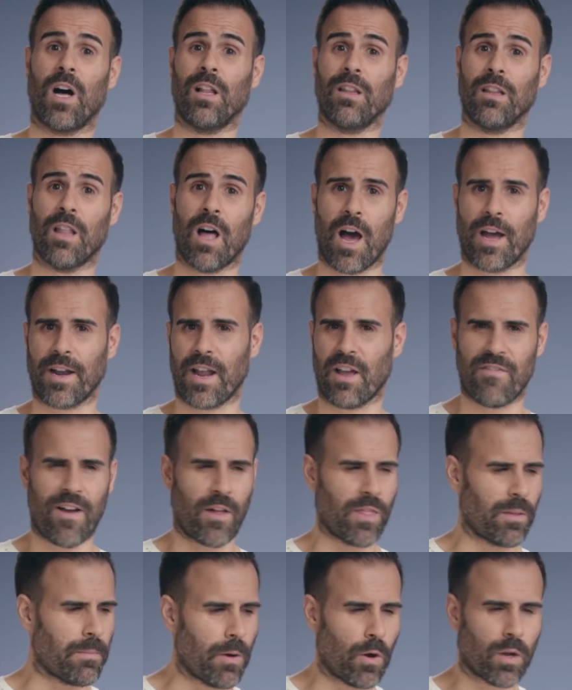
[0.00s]
lot. I
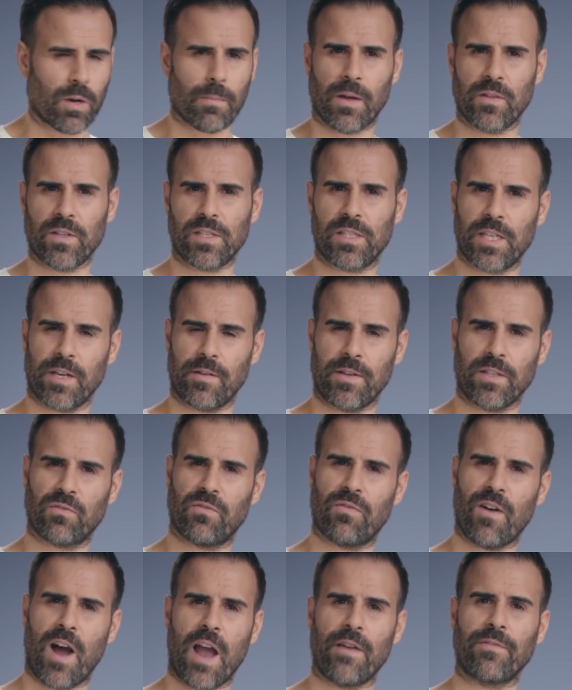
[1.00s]
found the modem on the Series
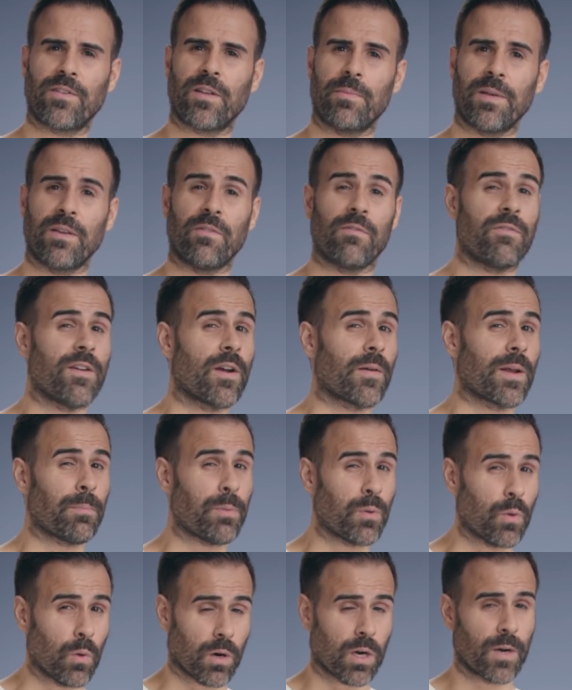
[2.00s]
5 to be very
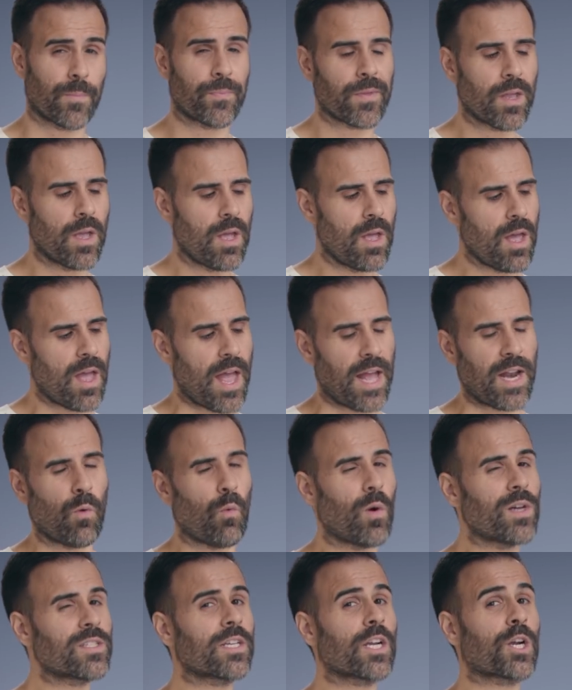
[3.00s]
poor, and it
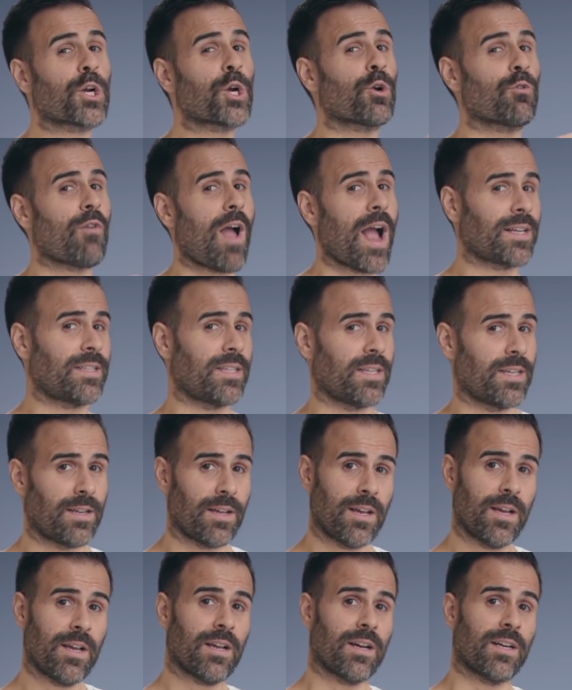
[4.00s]
wasn't
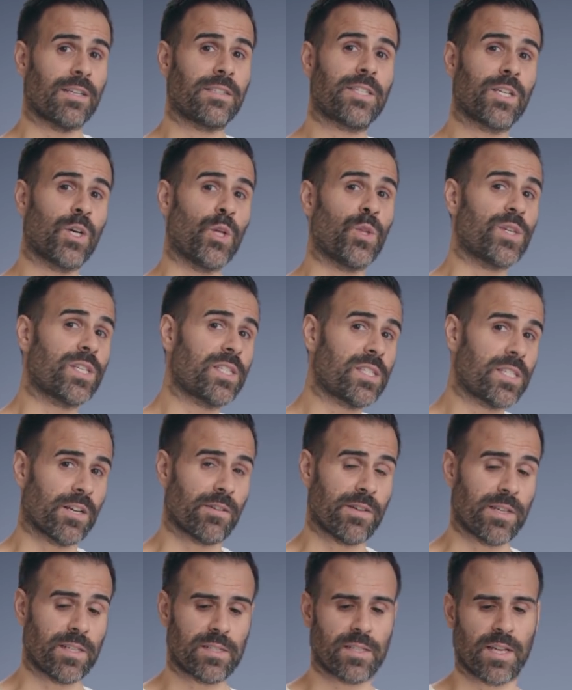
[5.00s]
corrected until the
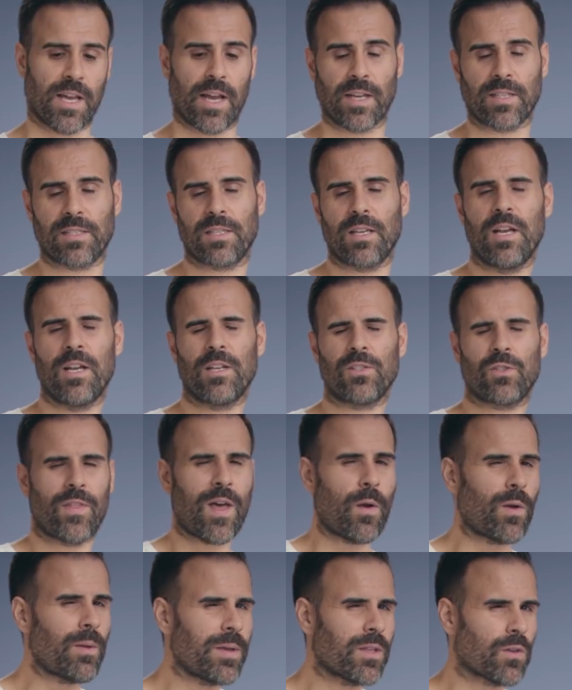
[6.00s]
Series 6. So
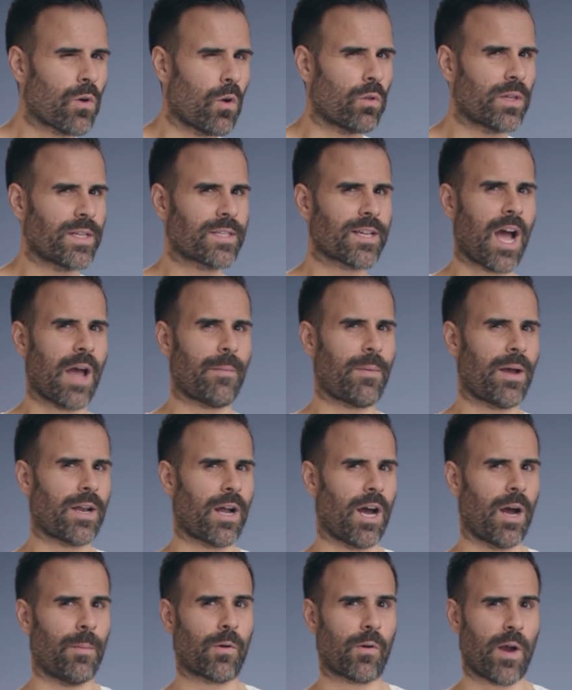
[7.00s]
that would be the only time I'd
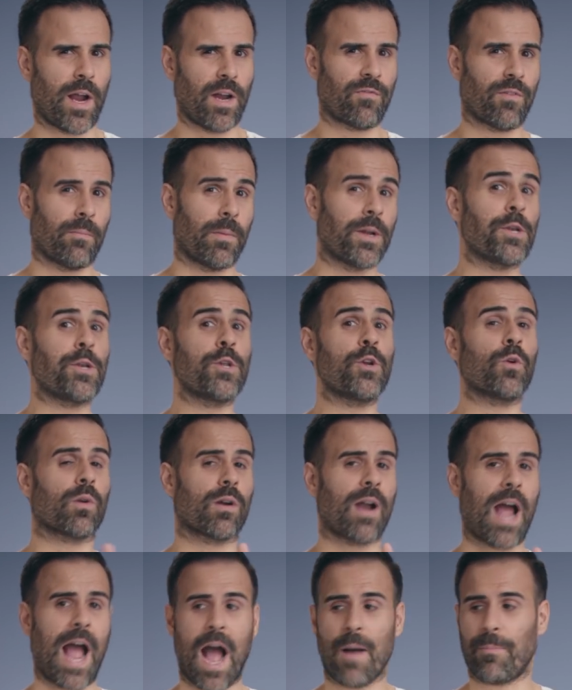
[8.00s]
upgrade from a
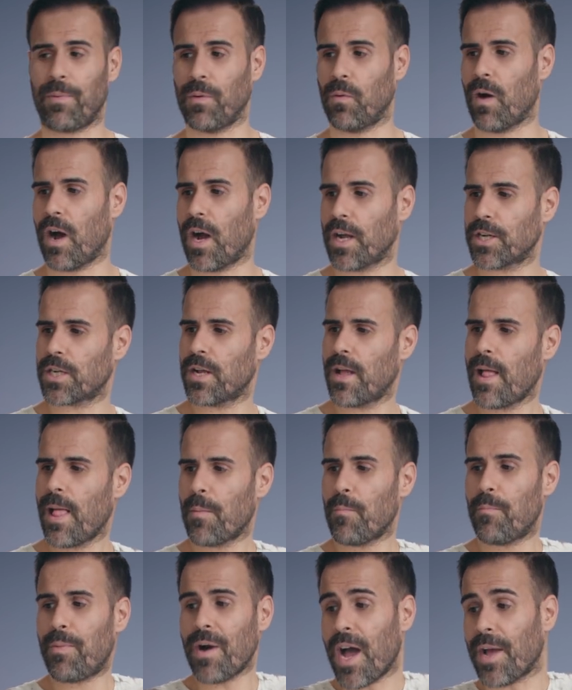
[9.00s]
newer Apple Watch.
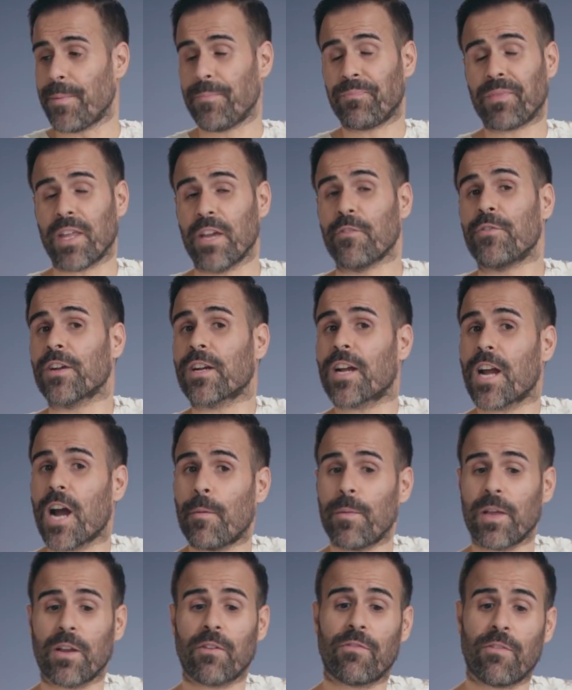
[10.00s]
But if you're
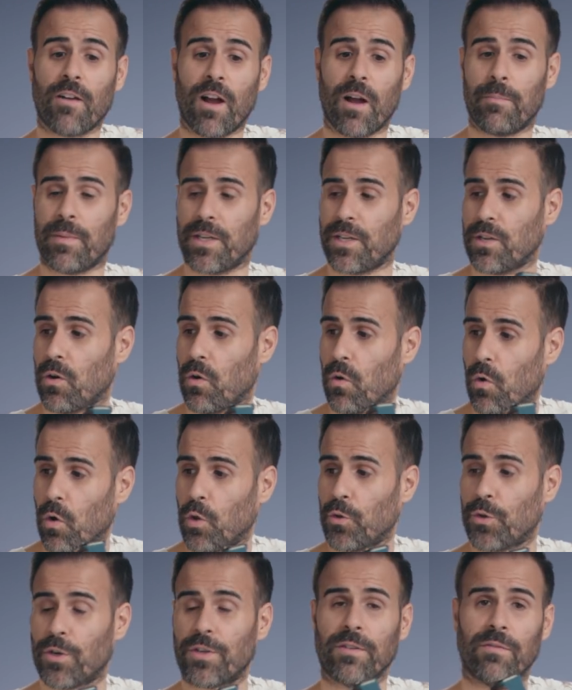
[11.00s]
coming from an
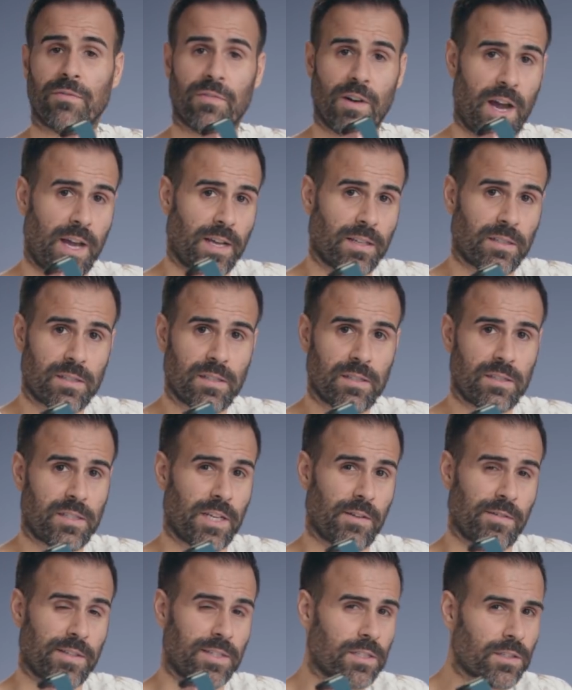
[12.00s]
older device,
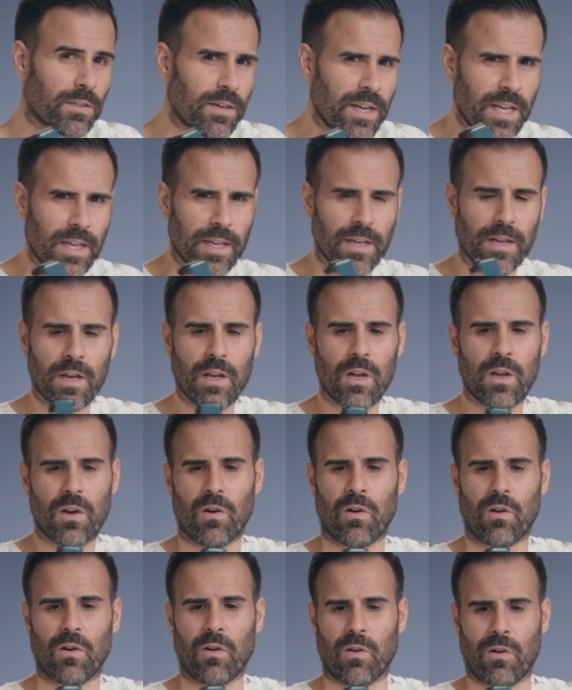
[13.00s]
Series 3,
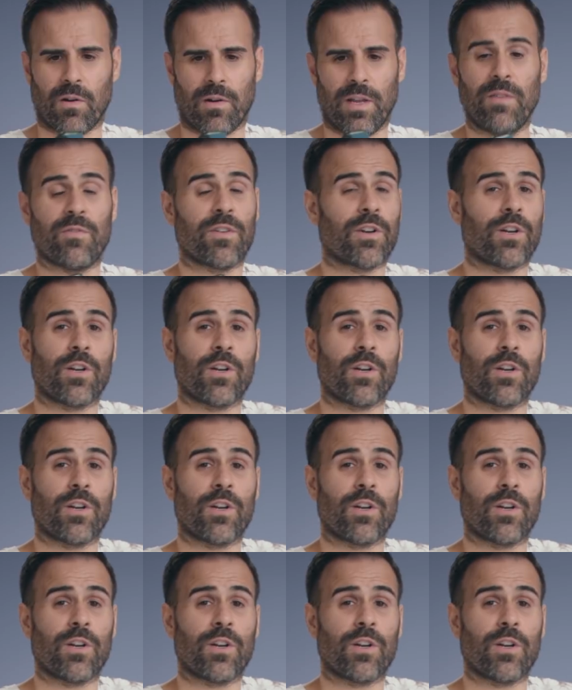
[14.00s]
or even